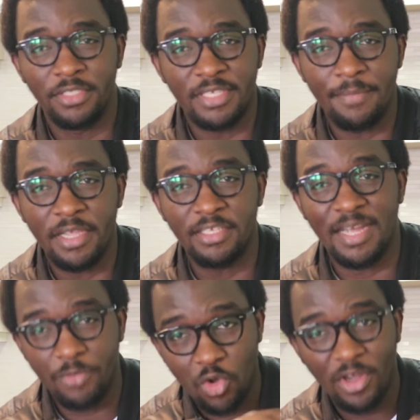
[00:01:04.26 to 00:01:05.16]
the same age.
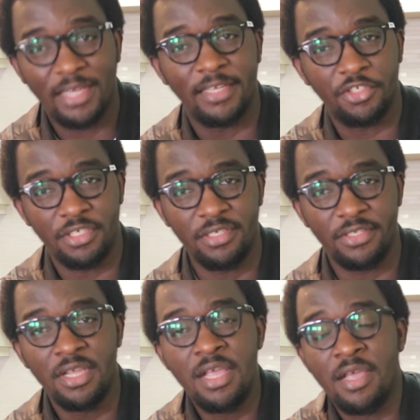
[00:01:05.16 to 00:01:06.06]
I'm younger than she
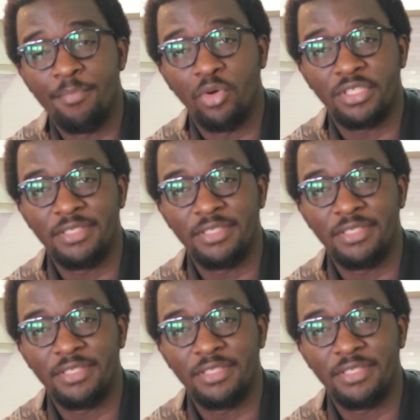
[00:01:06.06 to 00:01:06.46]
is, but